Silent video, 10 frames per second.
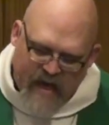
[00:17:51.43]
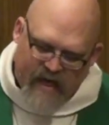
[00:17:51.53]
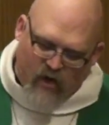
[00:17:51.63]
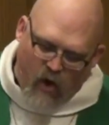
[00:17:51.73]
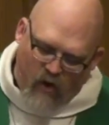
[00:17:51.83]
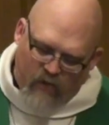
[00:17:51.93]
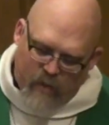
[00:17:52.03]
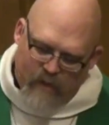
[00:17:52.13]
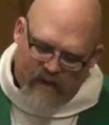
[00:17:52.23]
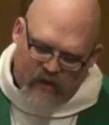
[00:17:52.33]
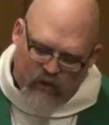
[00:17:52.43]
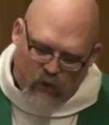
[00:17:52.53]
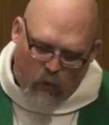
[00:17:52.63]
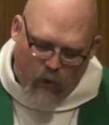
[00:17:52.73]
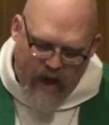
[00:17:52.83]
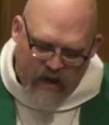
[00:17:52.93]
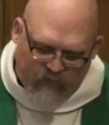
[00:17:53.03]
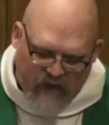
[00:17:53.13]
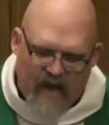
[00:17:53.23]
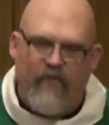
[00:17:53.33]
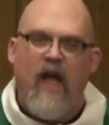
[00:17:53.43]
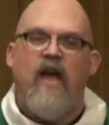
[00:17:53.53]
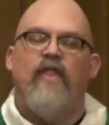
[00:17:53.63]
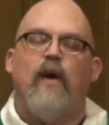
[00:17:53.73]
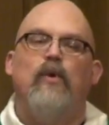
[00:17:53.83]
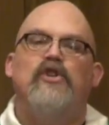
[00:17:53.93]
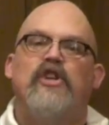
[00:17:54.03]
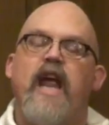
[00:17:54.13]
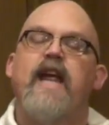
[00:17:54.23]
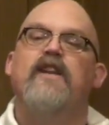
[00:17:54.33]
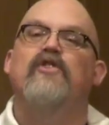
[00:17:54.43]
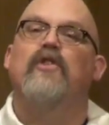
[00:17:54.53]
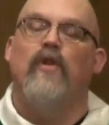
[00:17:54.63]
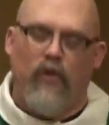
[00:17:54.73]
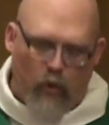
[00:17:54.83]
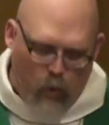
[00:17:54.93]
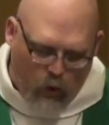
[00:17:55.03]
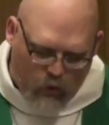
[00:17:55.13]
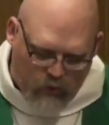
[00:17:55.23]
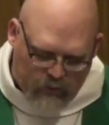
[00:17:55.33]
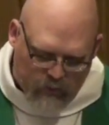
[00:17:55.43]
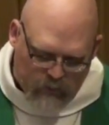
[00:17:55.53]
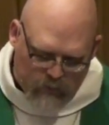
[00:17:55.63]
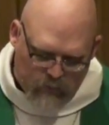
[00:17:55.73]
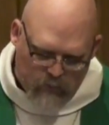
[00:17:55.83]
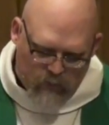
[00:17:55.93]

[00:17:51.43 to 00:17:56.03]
he called them into a way of life that would change the world.